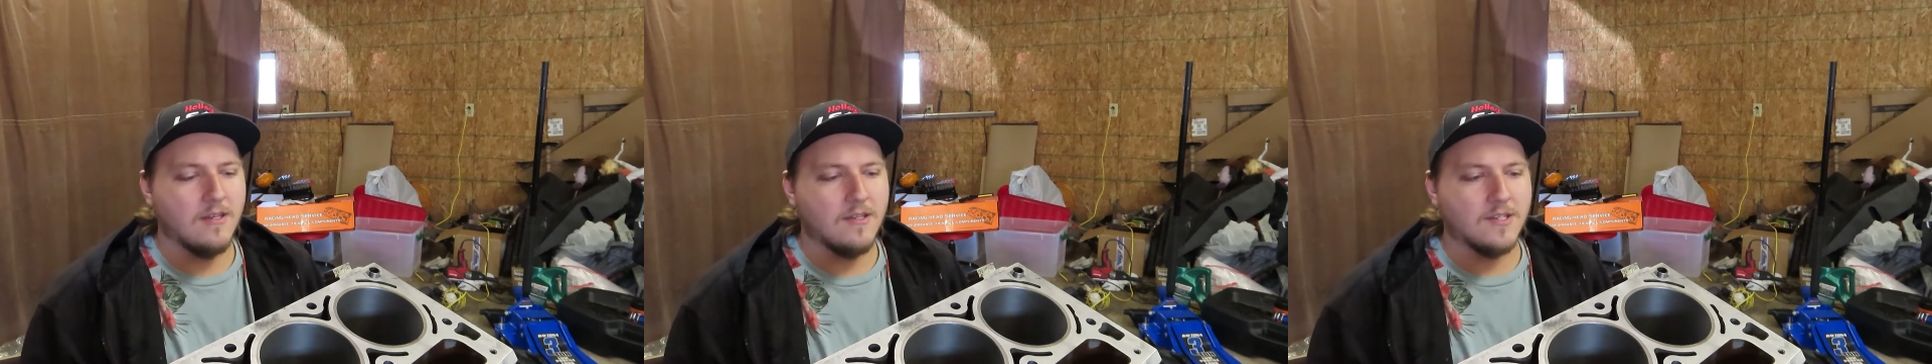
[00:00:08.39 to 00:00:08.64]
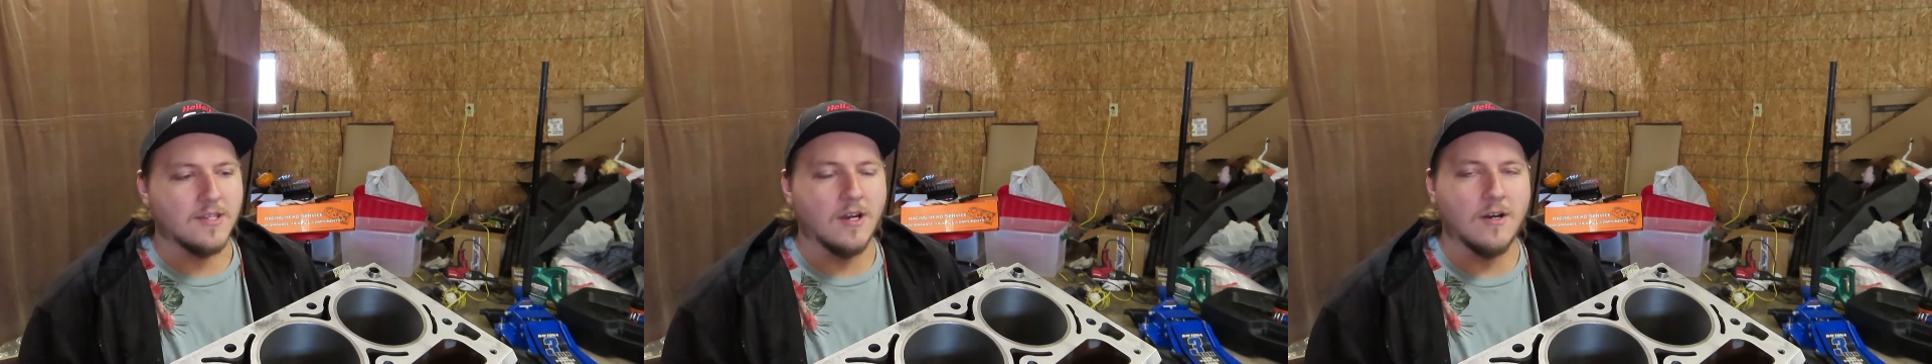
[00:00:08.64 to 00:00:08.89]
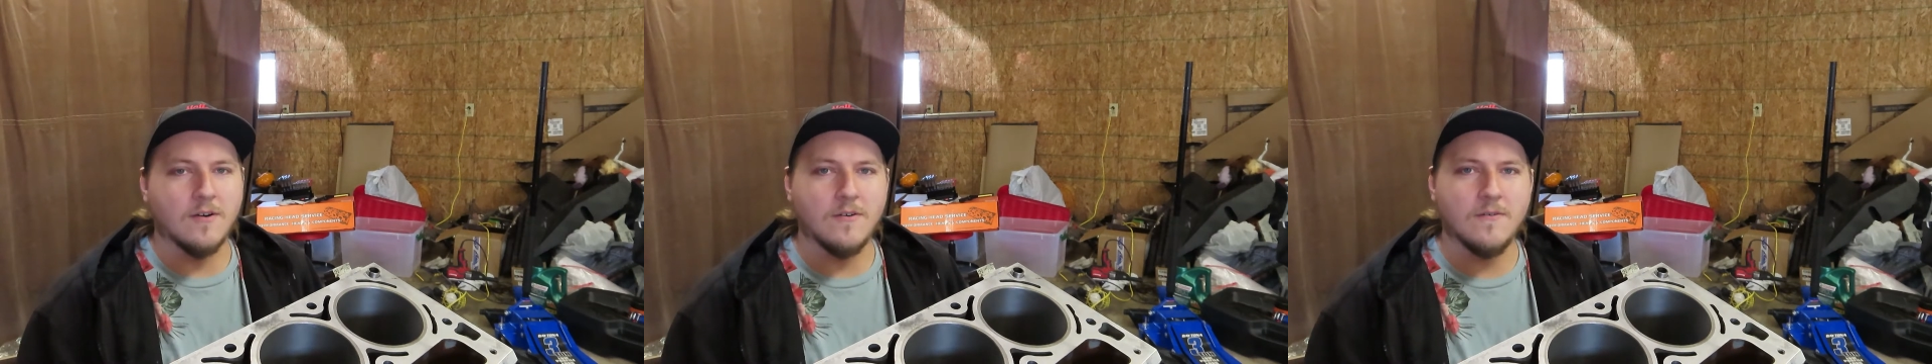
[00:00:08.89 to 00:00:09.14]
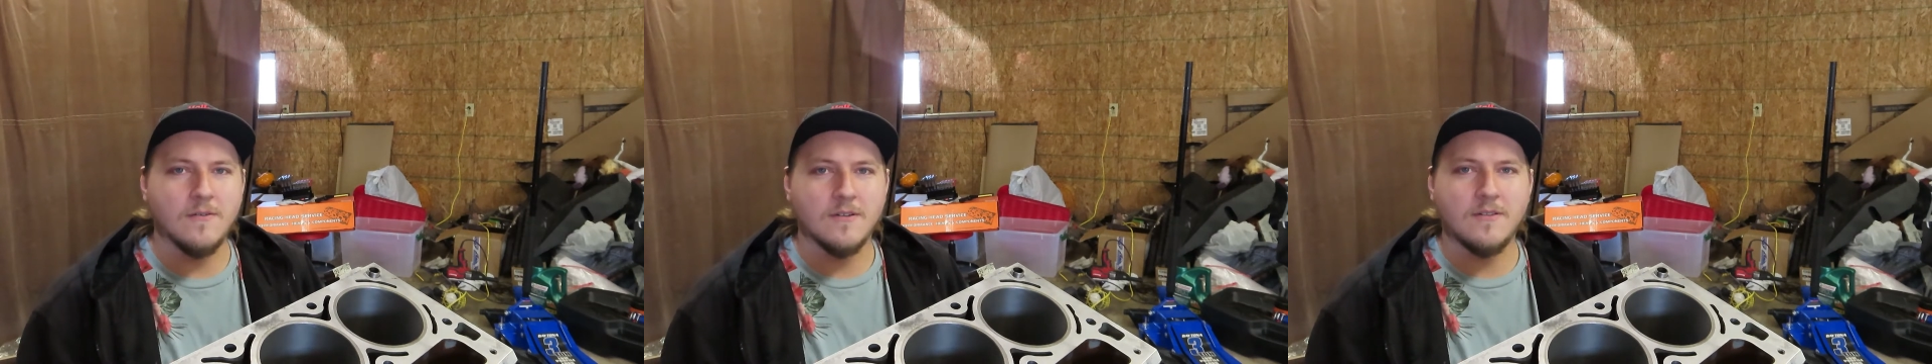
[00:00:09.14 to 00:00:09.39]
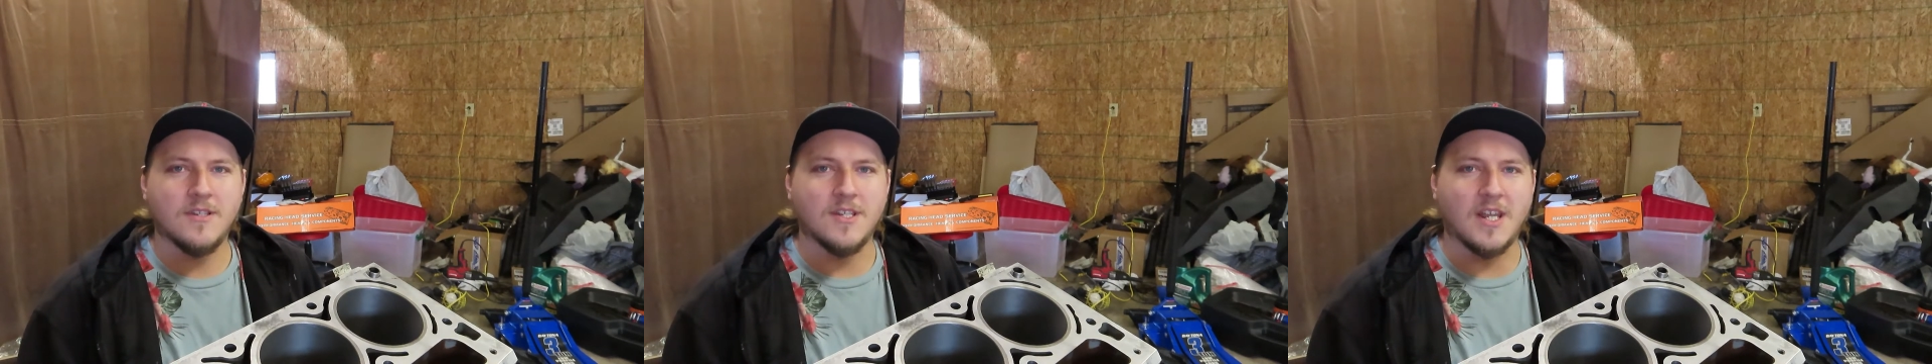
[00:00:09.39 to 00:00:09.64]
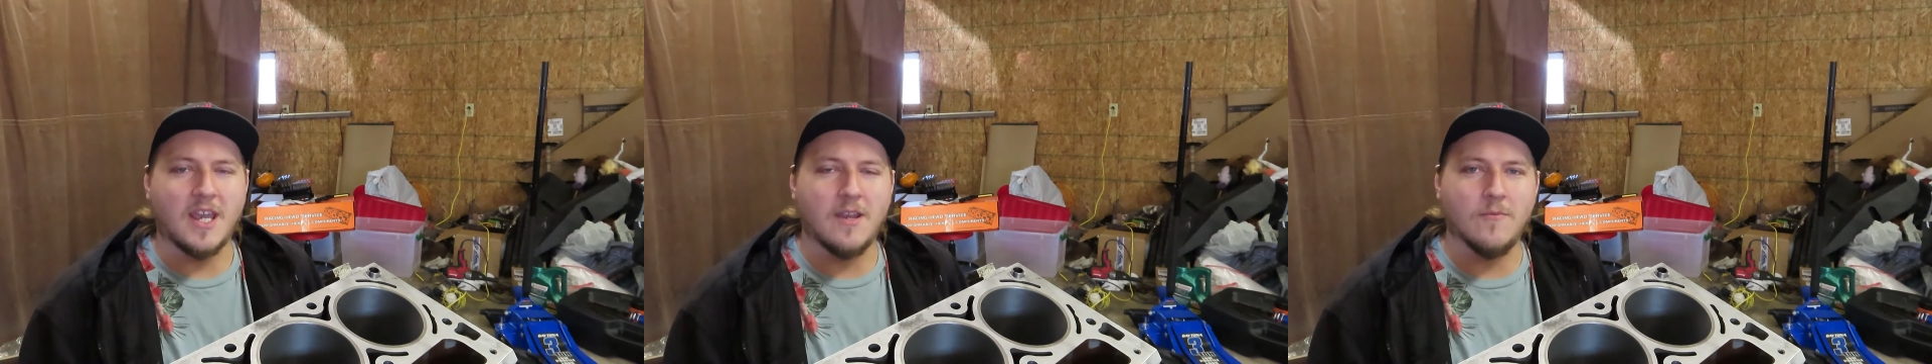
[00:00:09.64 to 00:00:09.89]
So
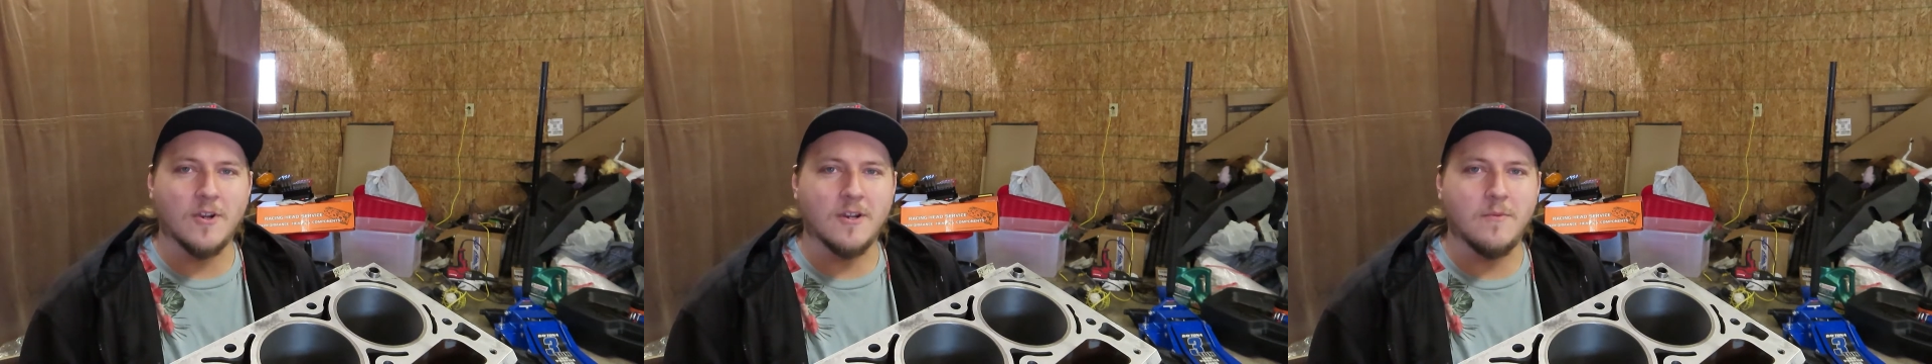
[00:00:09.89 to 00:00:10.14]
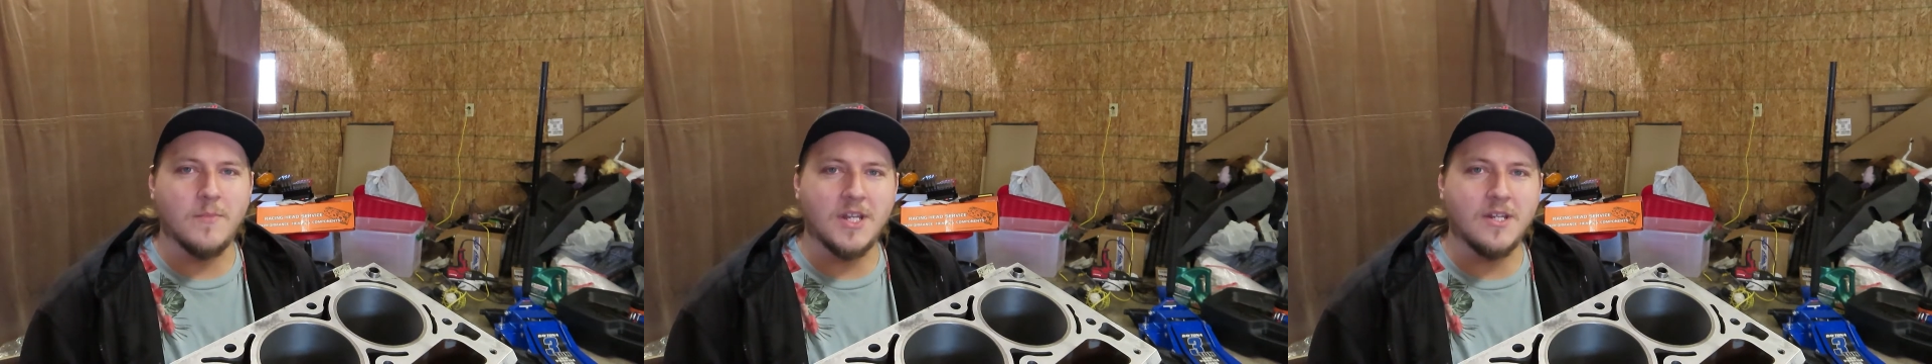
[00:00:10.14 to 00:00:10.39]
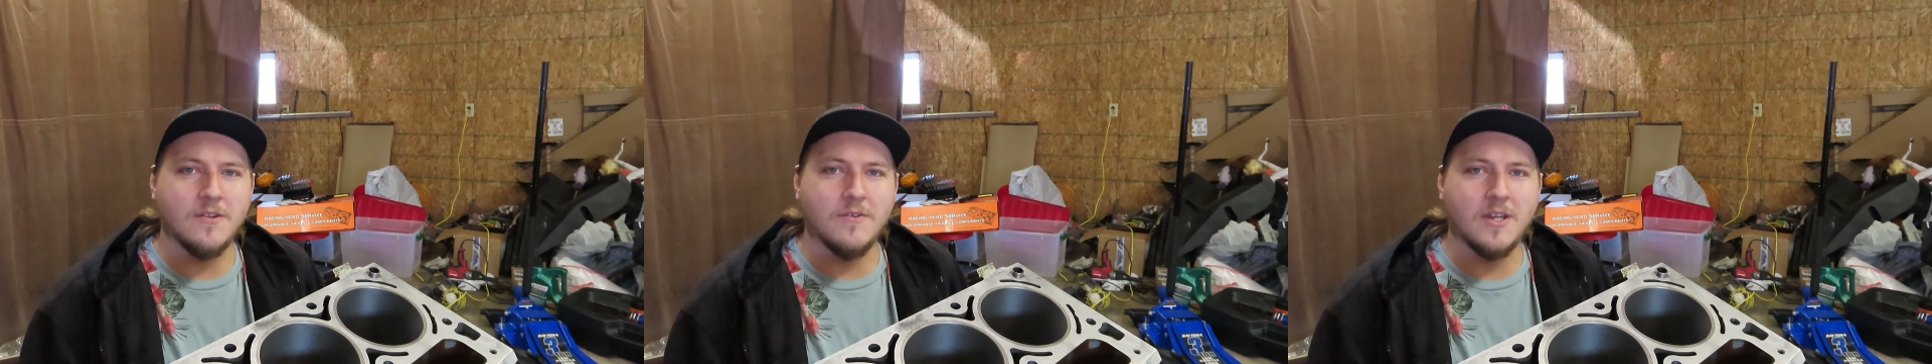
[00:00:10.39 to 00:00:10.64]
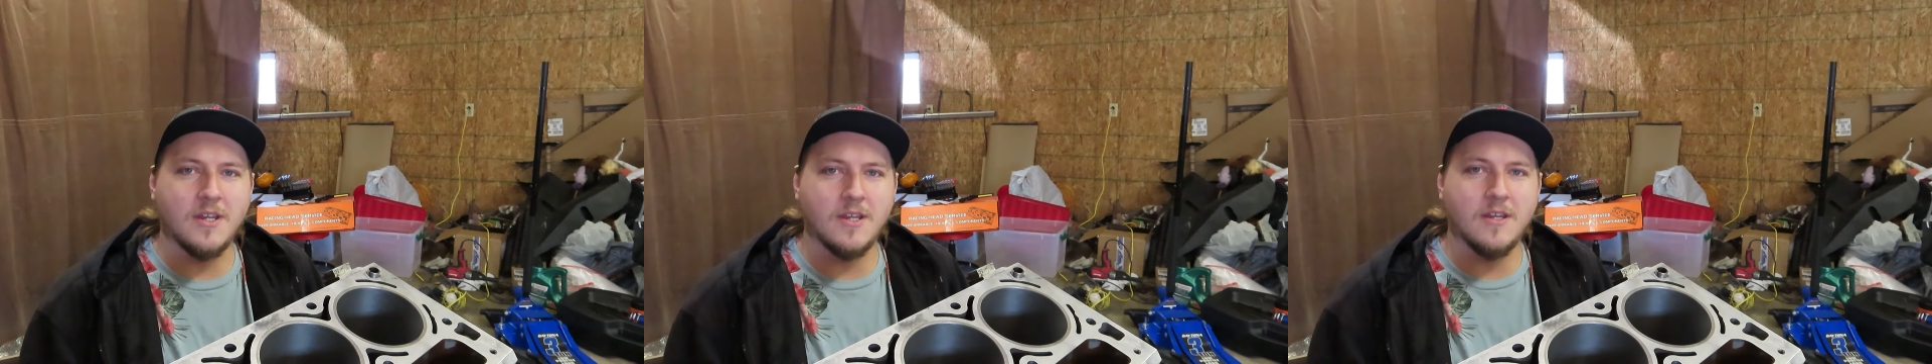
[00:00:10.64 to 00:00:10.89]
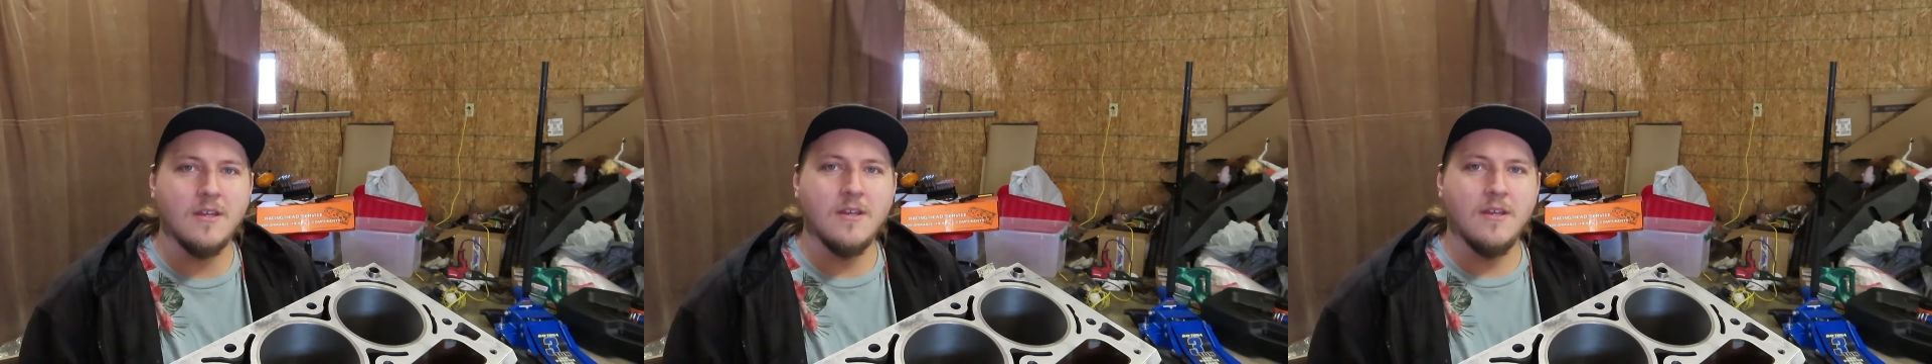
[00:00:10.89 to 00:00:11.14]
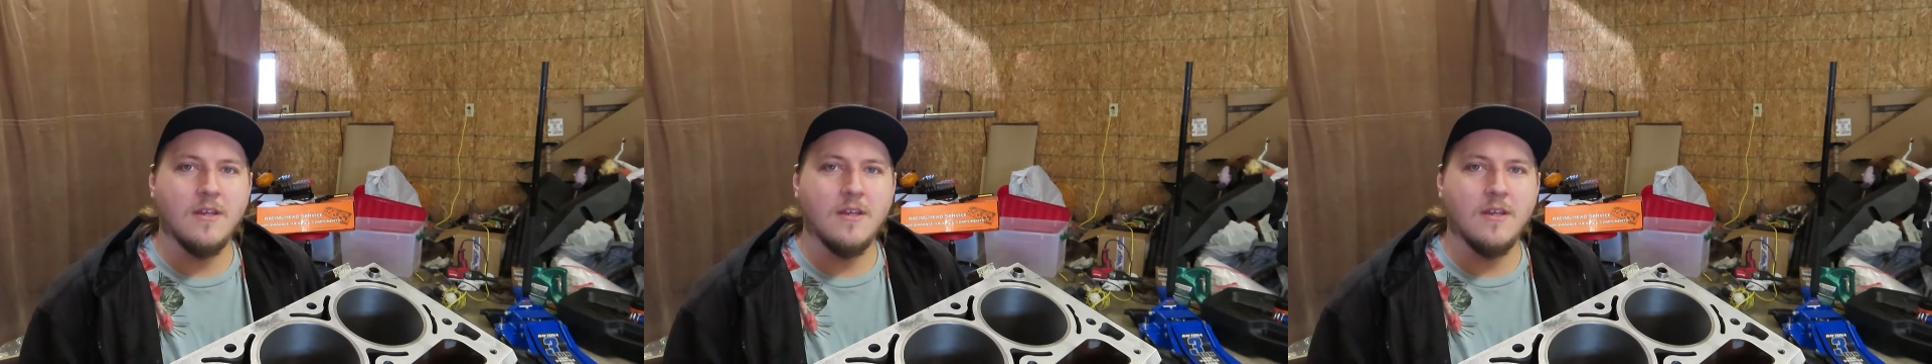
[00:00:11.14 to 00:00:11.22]
today we're going to be doing